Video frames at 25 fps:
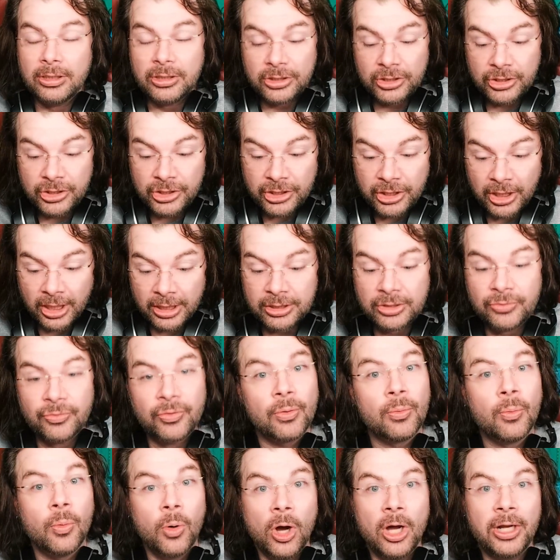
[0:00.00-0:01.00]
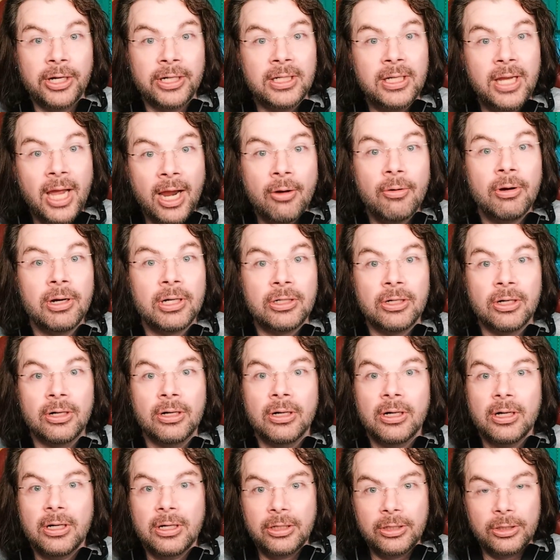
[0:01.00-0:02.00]
just for one character.
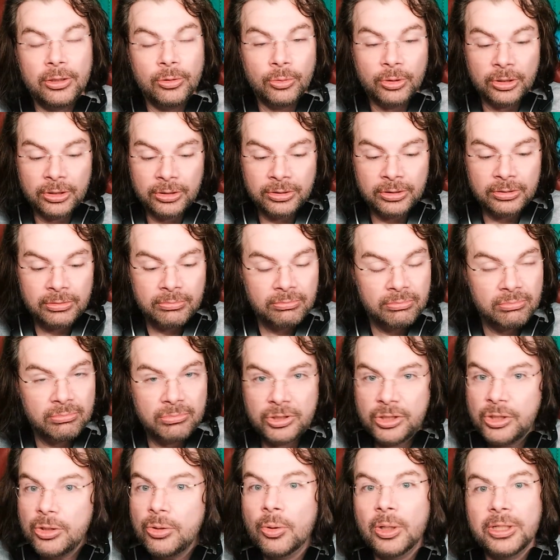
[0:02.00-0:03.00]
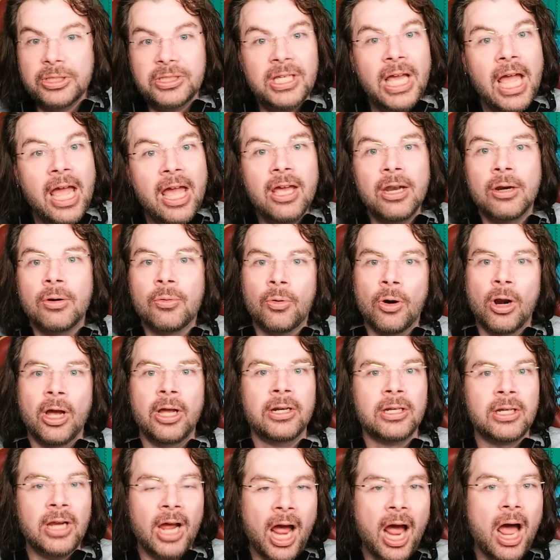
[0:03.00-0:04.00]
You can do a
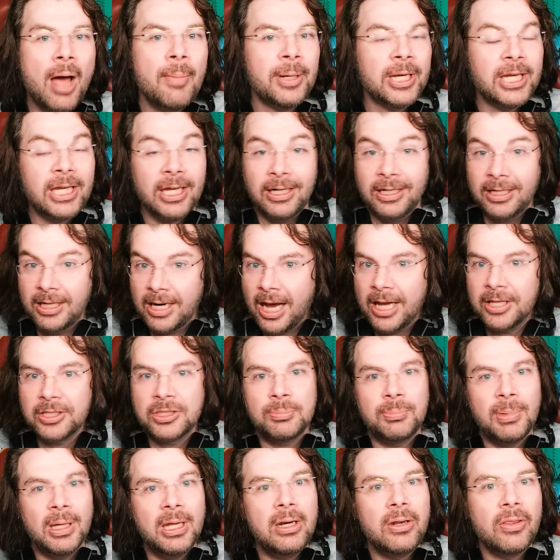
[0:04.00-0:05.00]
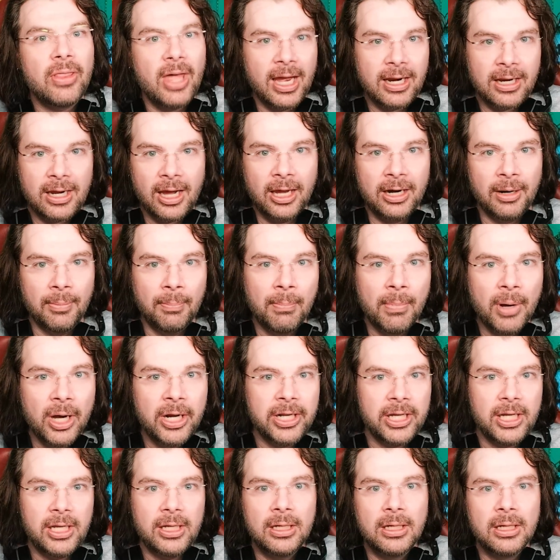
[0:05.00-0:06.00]
10-run comic and not spend that kind of
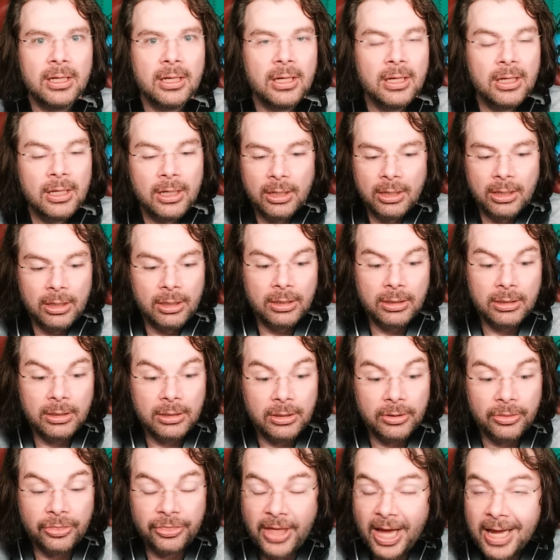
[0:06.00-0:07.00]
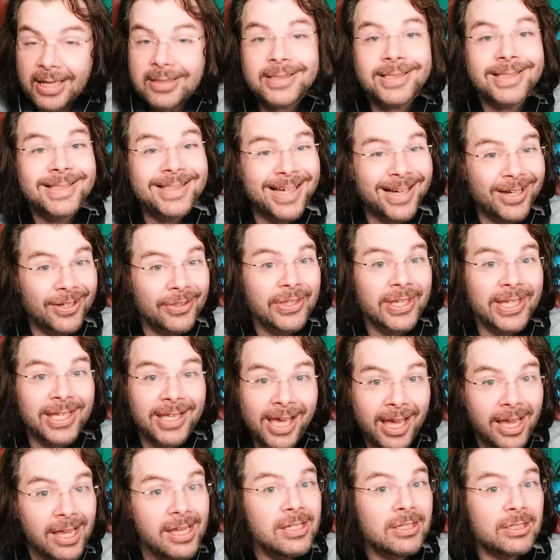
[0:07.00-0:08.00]
money. That's not the
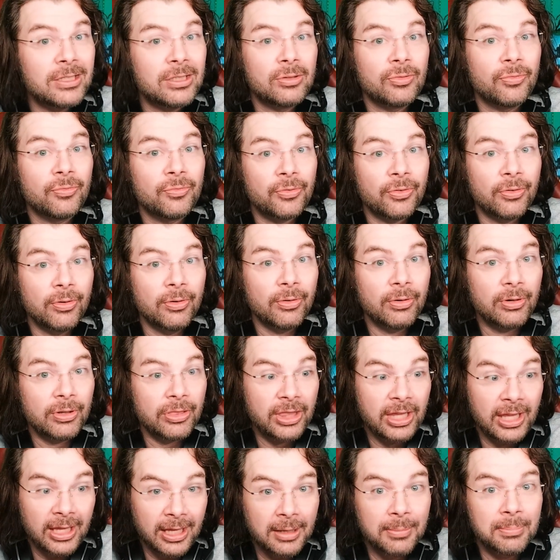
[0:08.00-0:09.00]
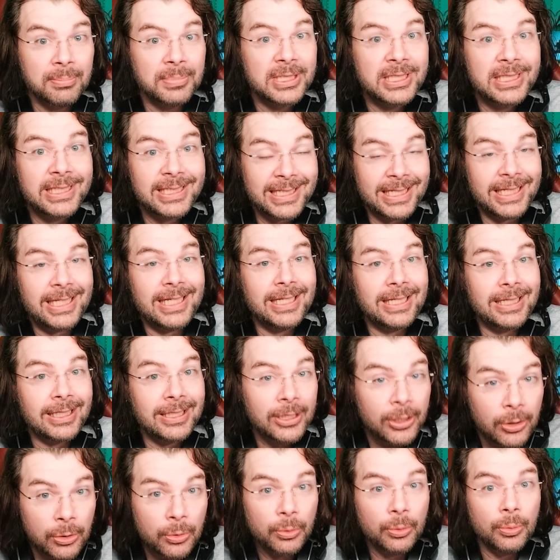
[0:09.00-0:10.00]
case for the
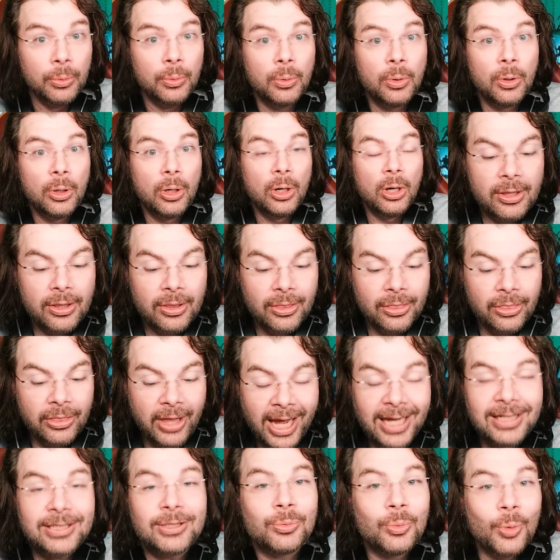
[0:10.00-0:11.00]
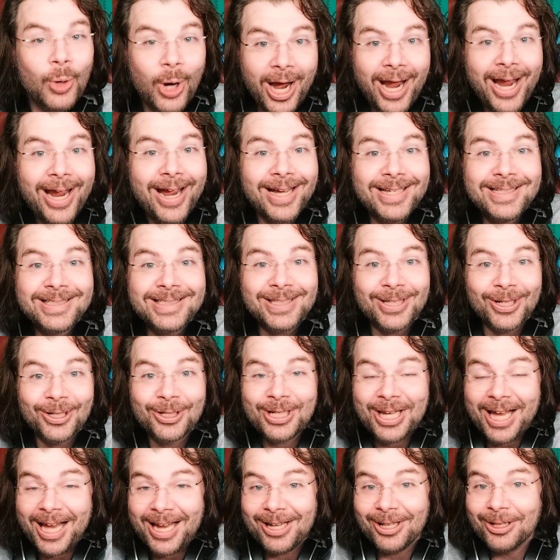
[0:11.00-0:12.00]
MCU. That's why I still
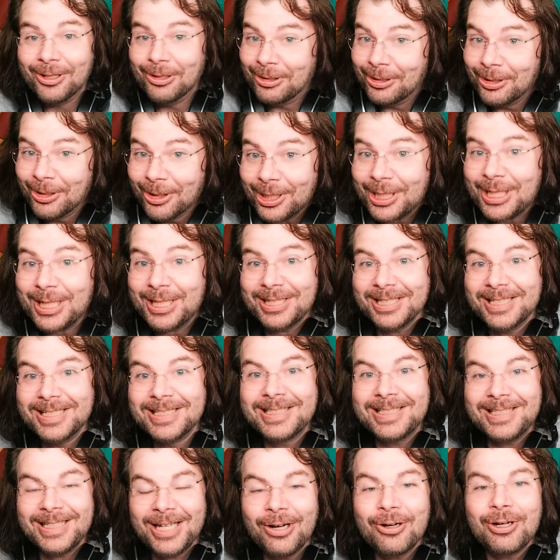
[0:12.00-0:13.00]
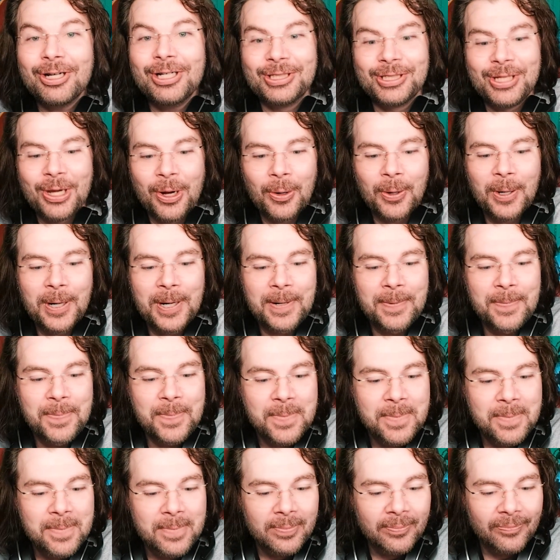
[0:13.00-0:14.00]
kind of look at this series going,
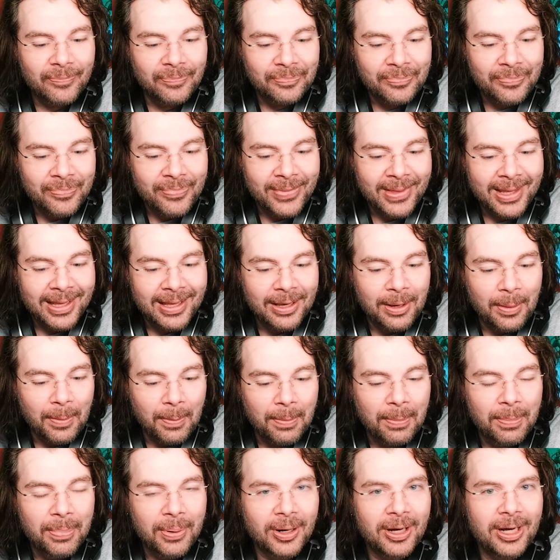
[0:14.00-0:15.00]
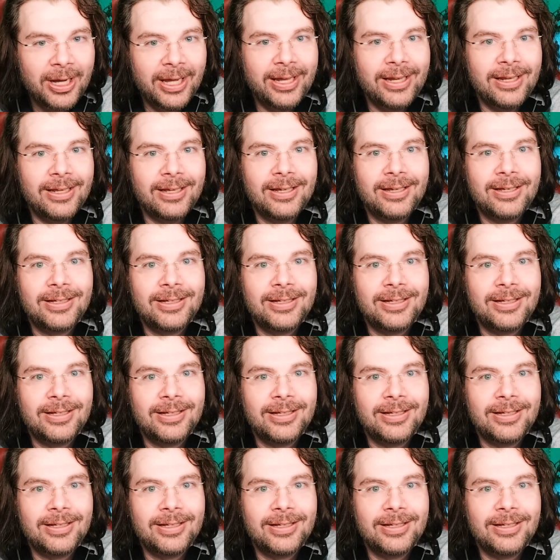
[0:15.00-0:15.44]
but